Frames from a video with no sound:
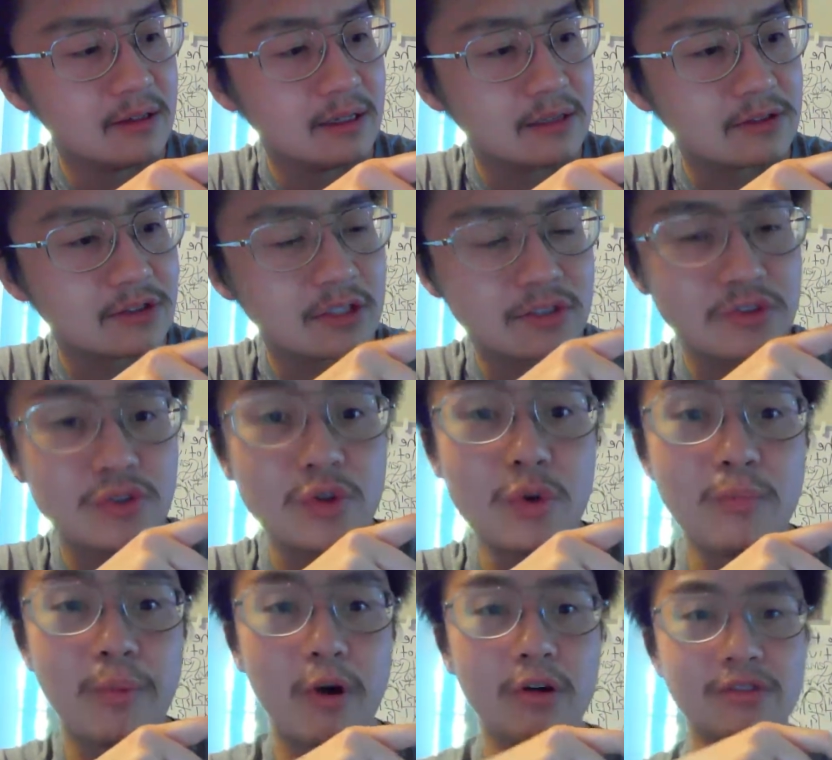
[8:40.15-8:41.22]
It's it's
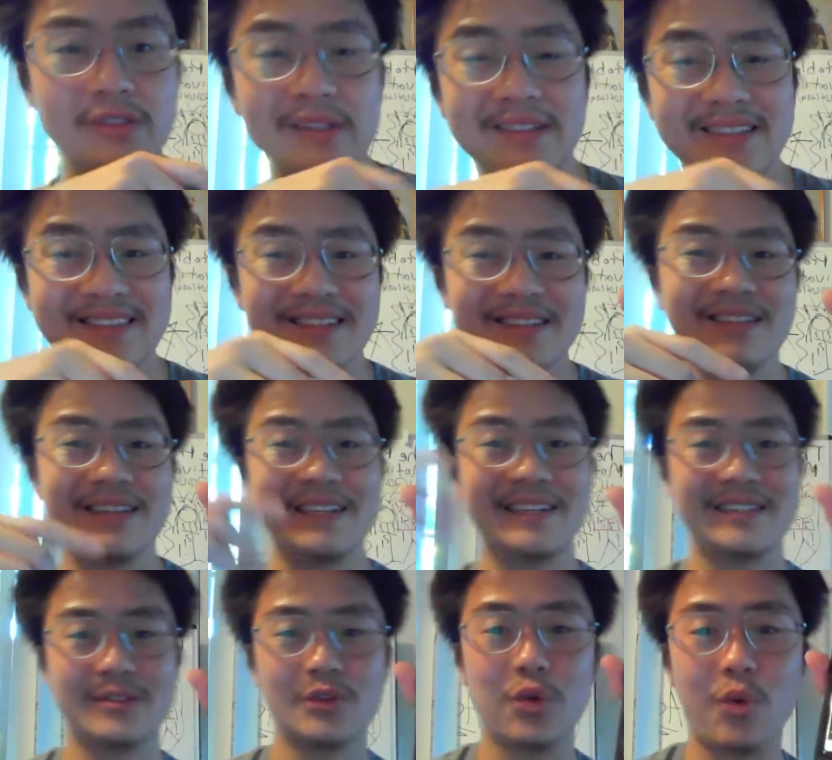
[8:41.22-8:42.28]
two parts. I think they're
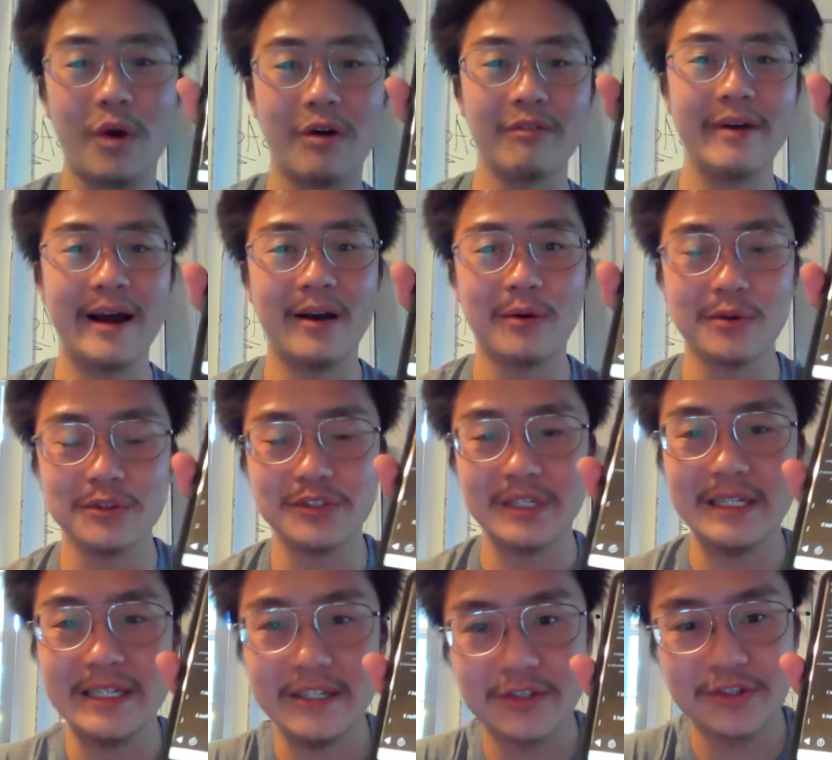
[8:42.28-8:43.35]
like twelve hours
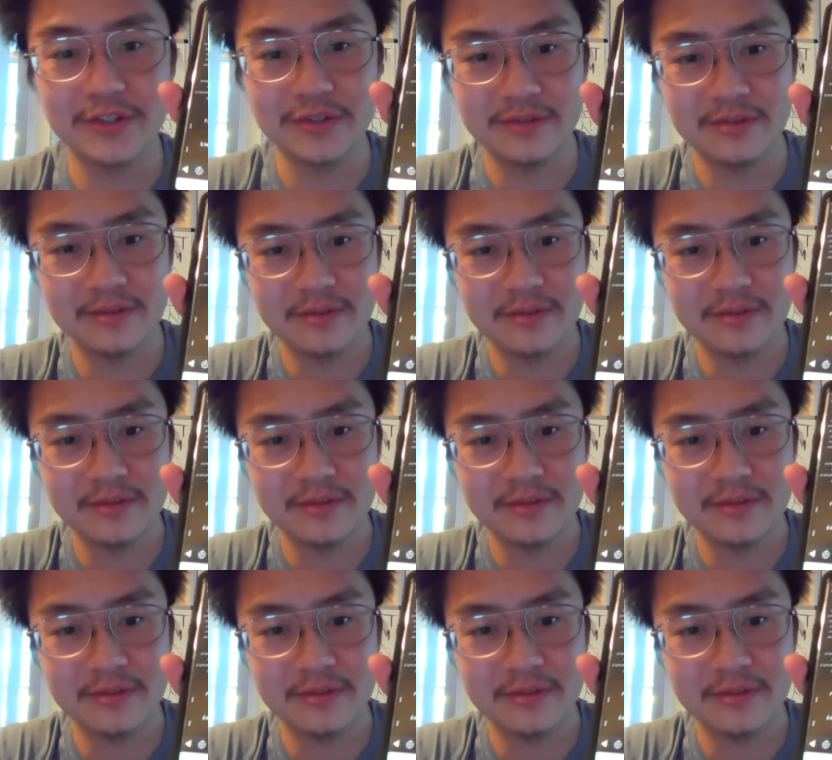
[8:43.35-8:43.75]
each.